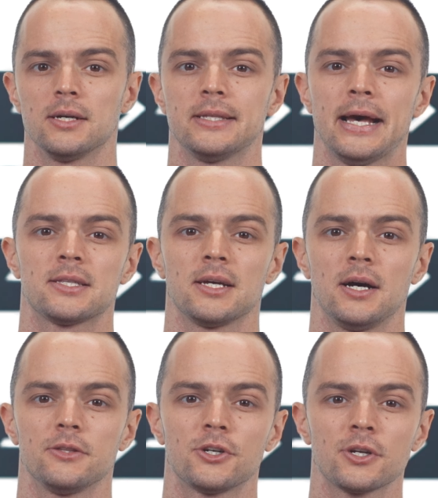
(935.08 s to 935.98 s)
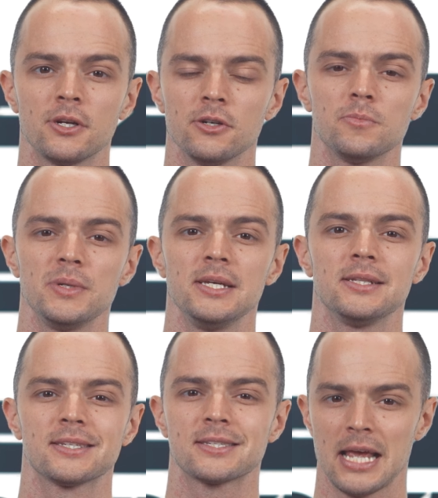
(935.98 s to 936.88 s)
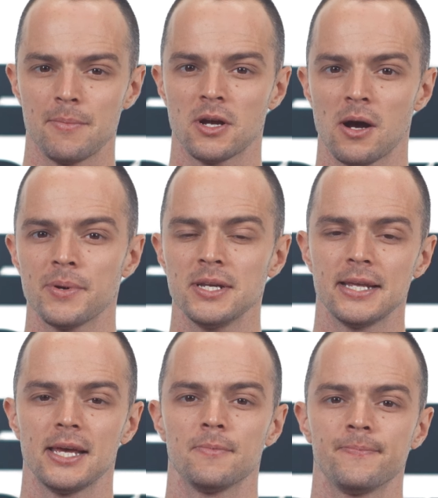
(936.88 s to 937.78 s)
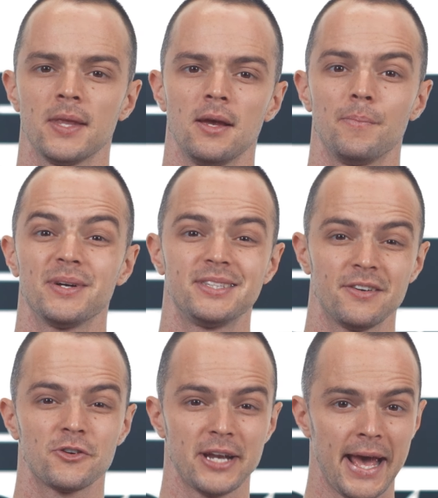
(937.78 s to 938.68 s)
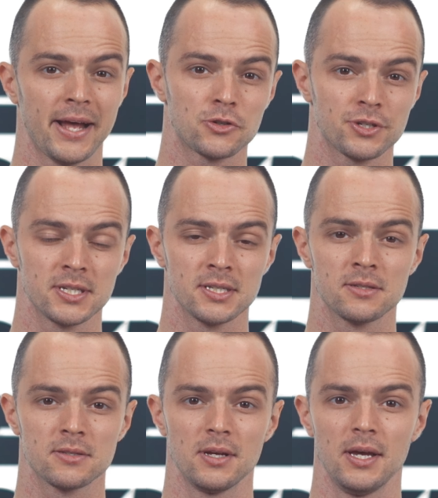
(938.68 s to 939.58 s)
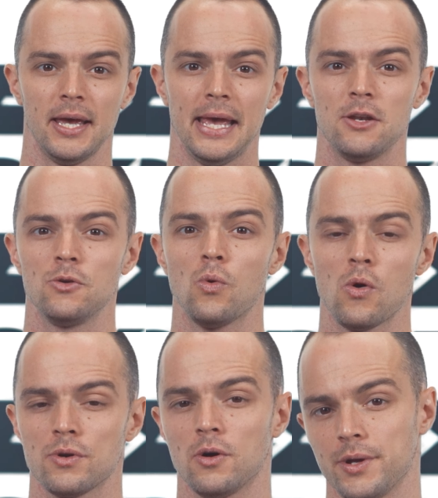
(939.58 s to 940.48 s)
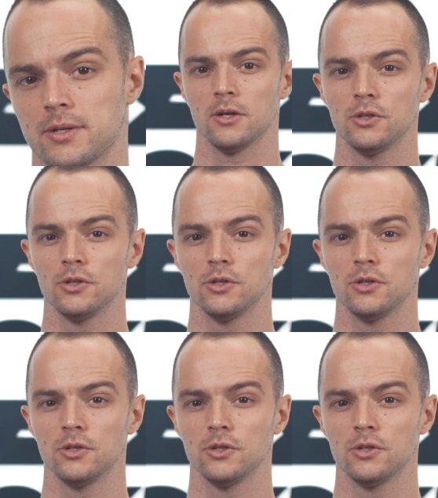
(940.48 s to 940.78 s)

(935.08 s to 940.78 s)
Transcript: that uh, there could be the same company name, but different addresses, and you won't know it.